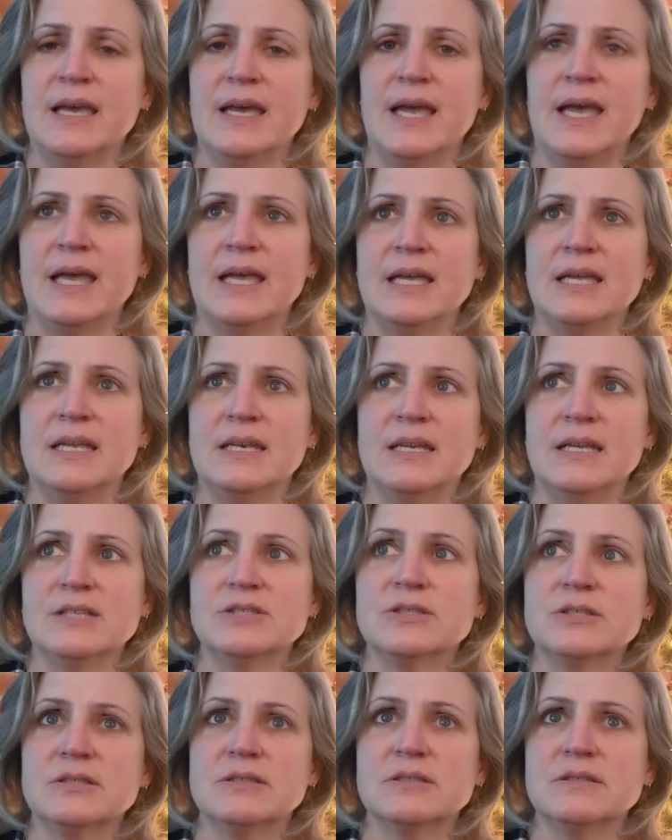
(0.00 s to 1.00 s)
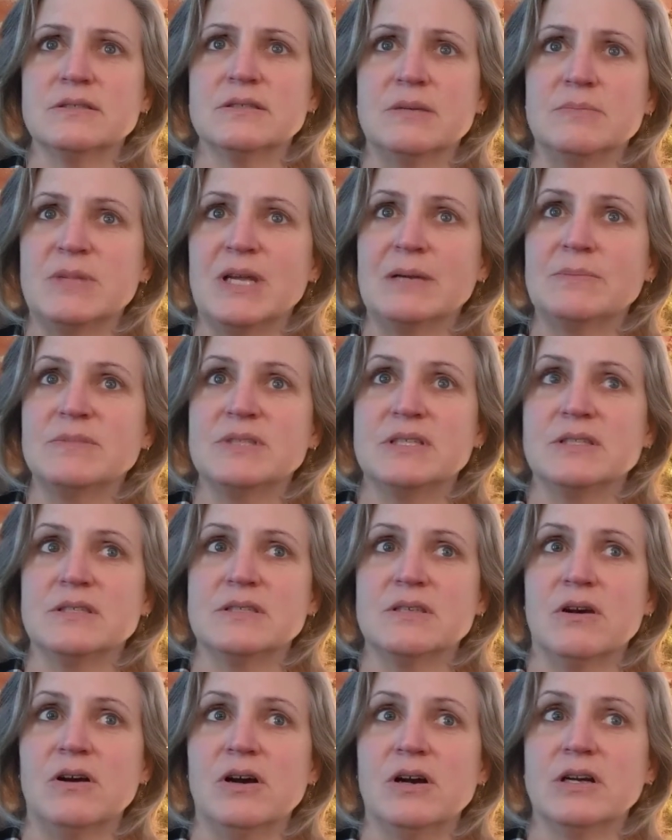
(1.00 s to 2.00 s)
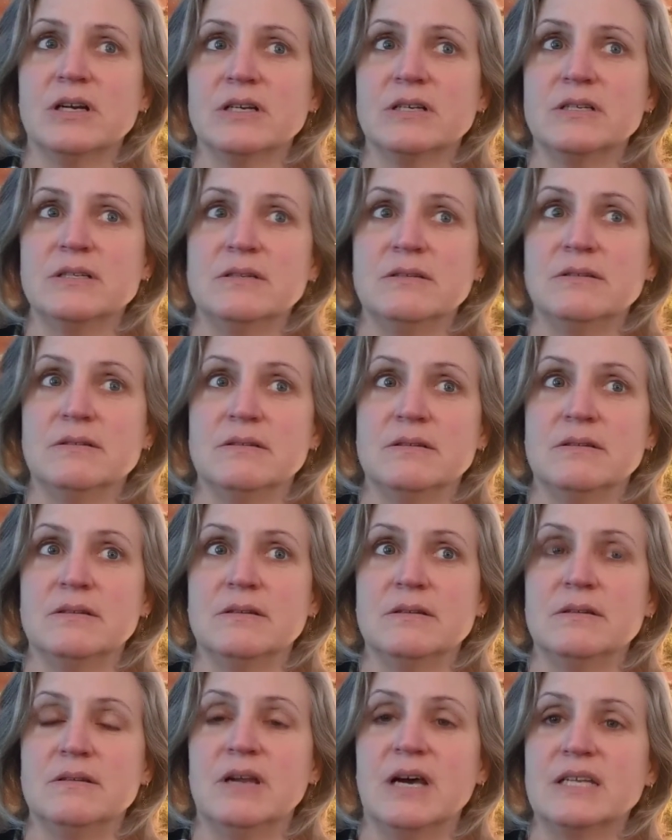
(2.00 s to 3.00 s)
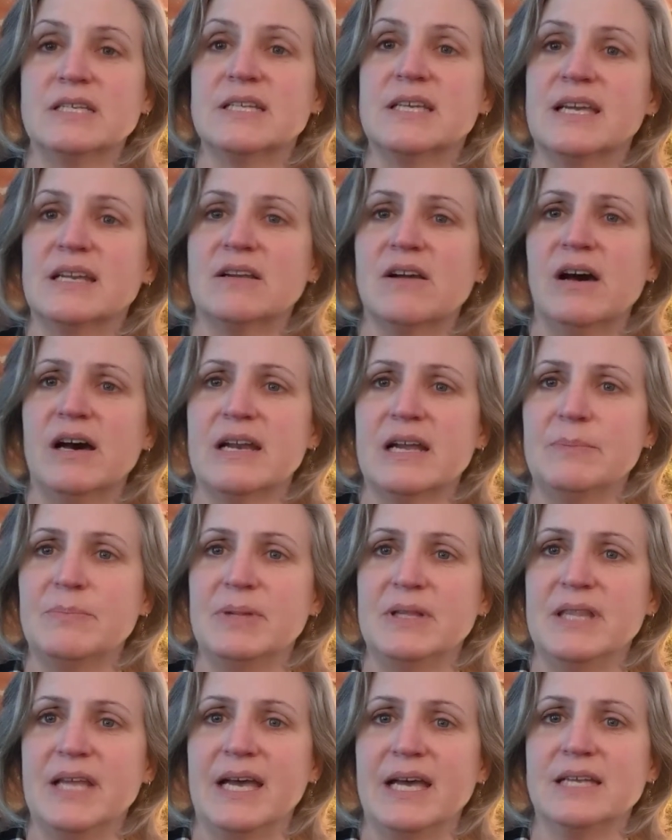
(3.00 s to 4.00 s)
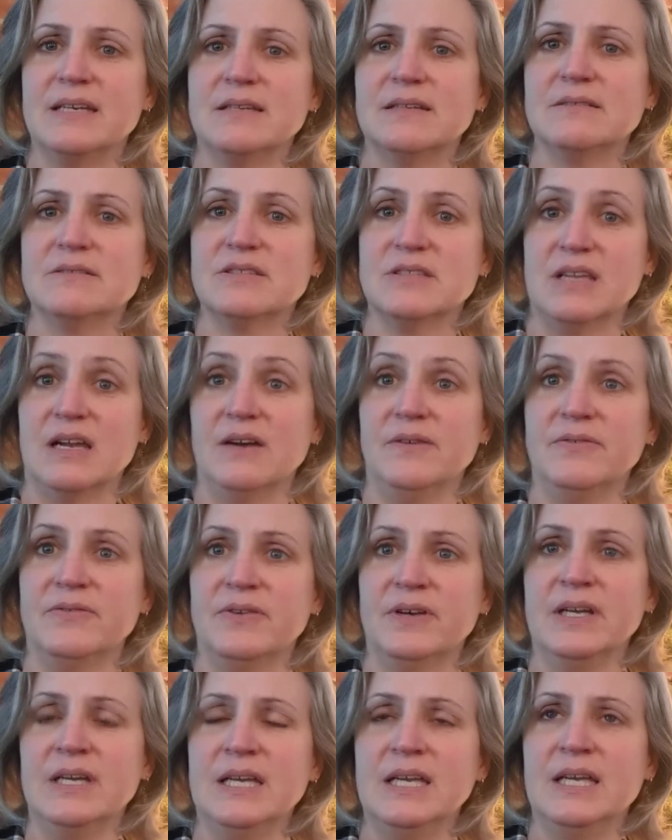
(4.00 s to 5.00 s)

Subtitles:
And sometimes it's hard not to get caught up in that stuff